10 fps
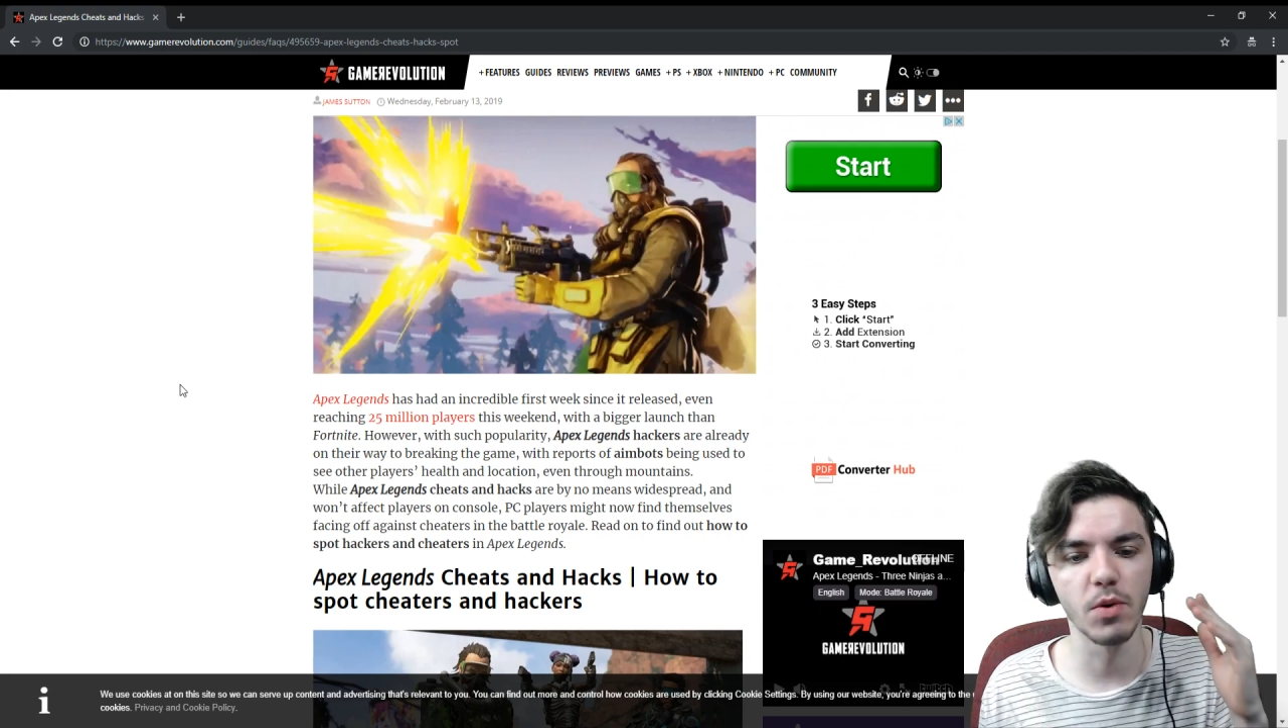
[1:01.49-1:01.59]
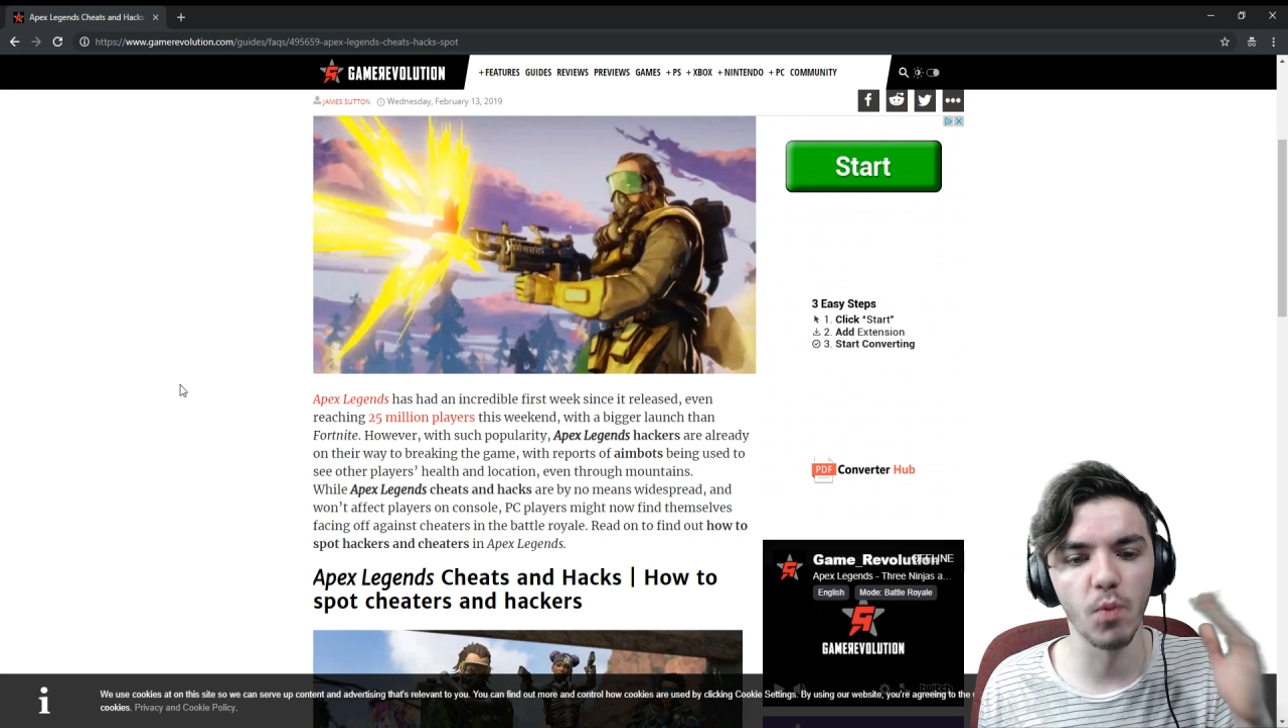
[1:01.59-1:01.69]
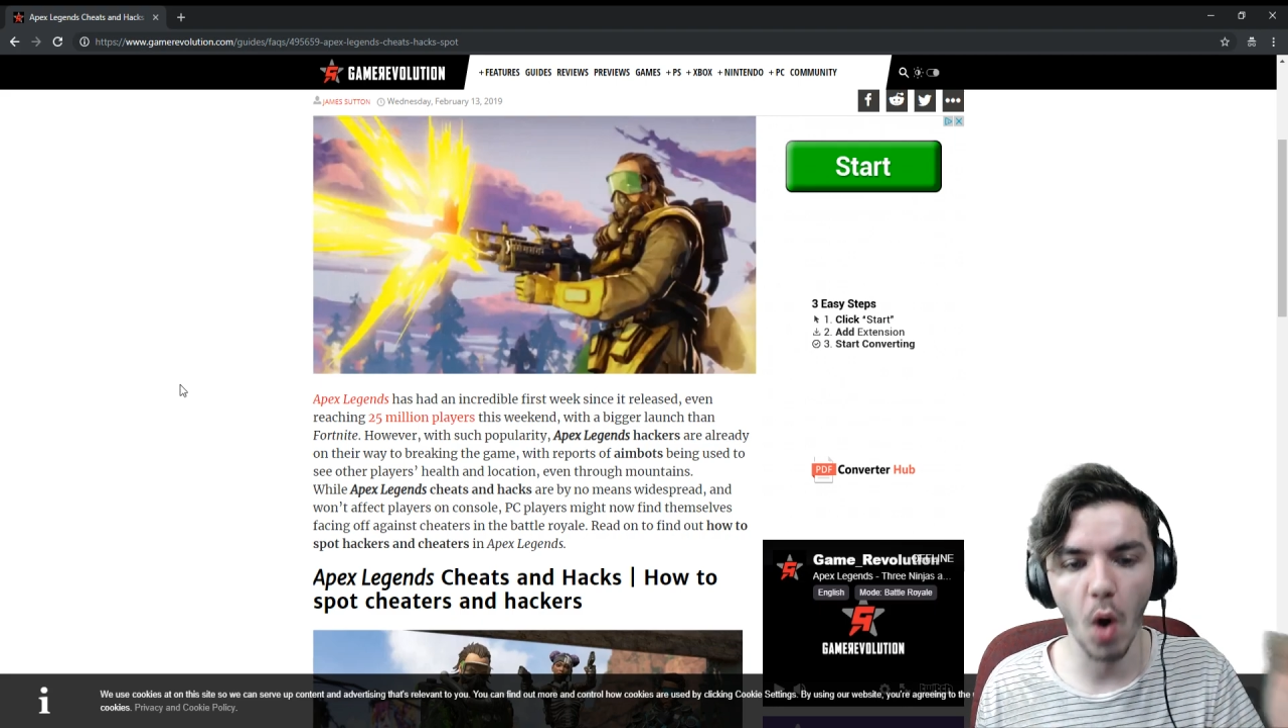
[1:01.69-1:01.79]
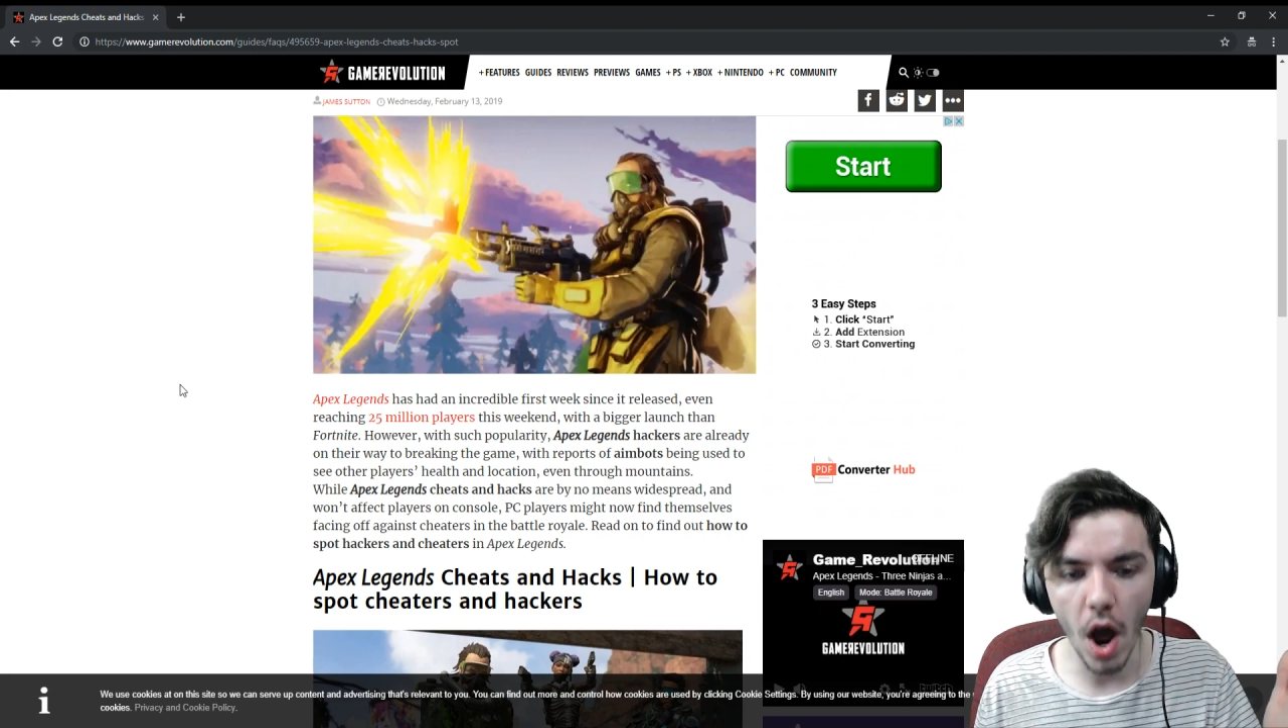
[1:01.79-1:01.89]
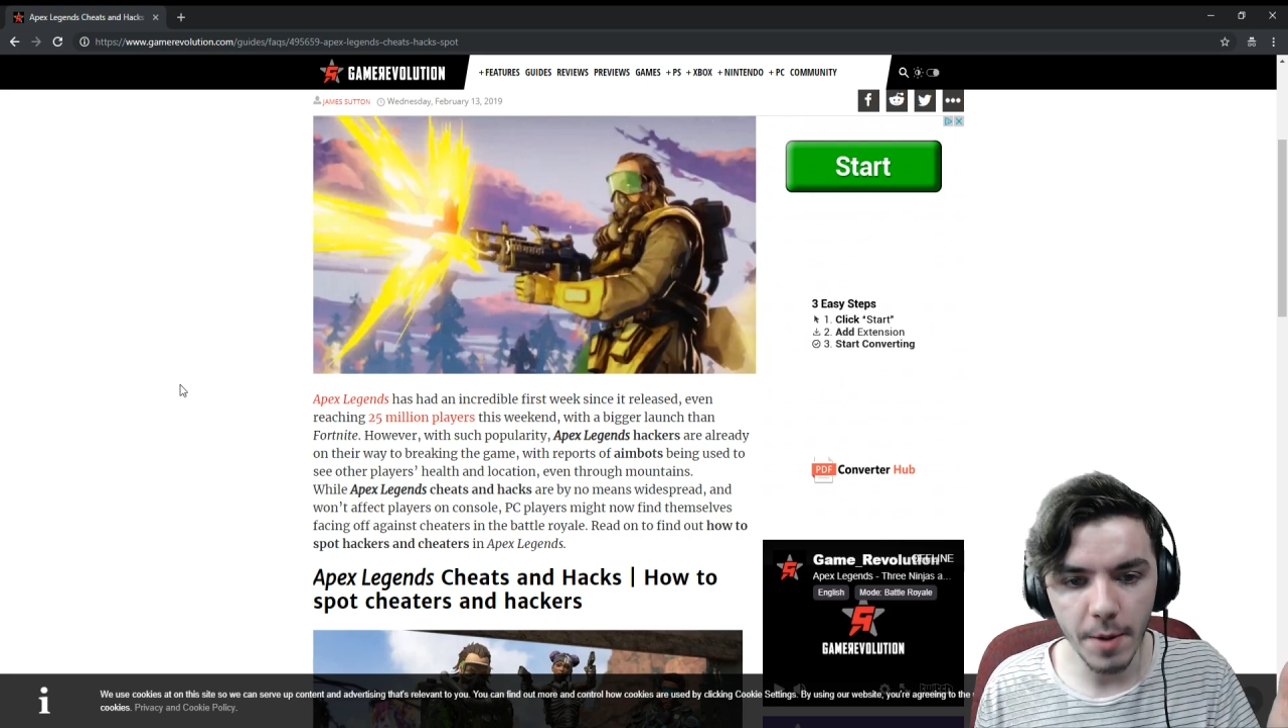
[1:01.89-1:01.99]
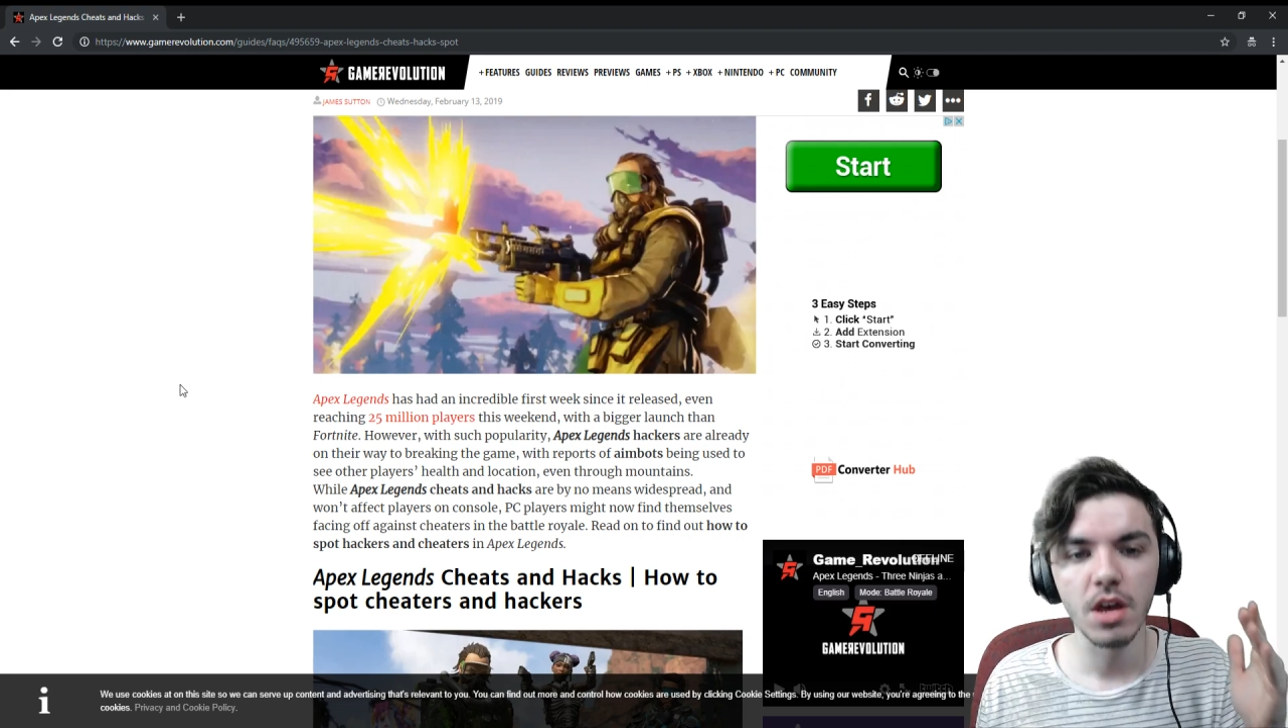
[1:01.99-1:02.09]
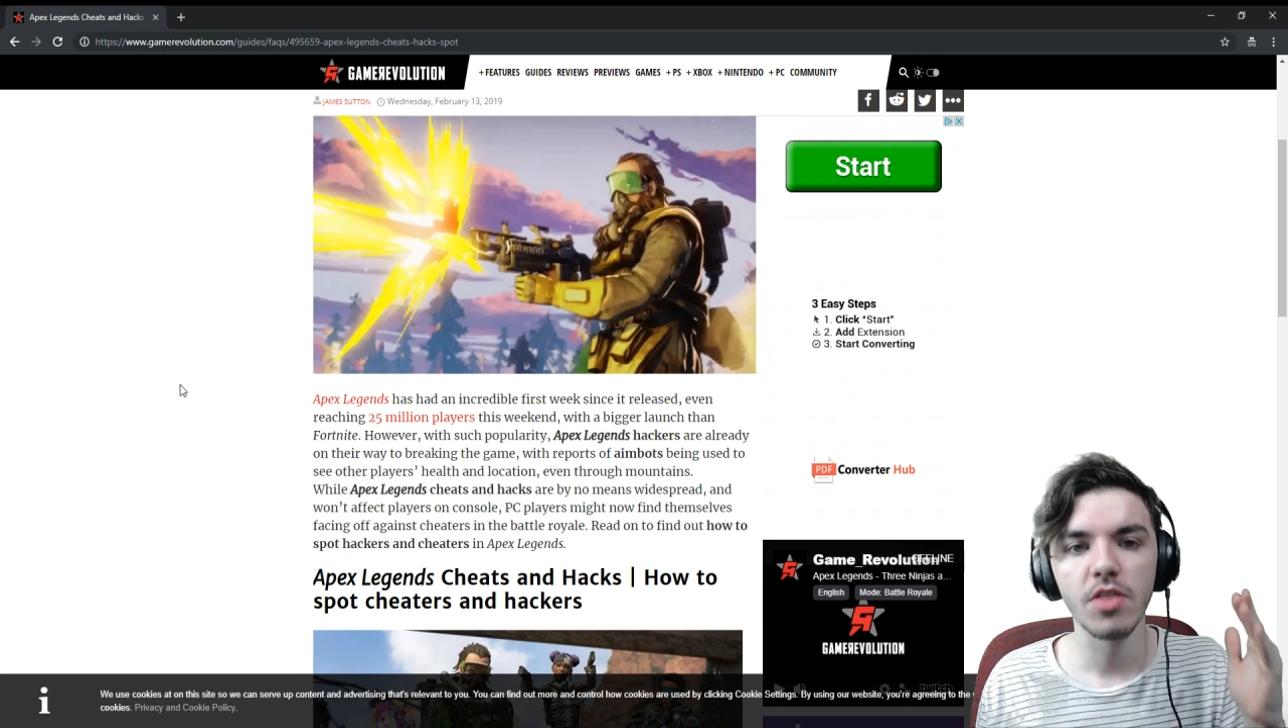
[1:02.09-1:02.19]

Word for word: run.